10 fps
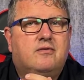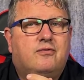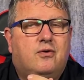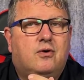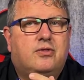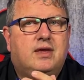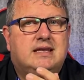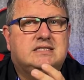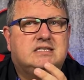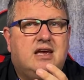4th
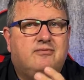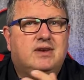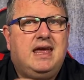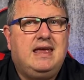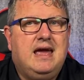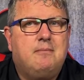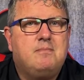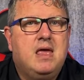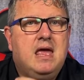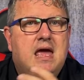at 7 a.m.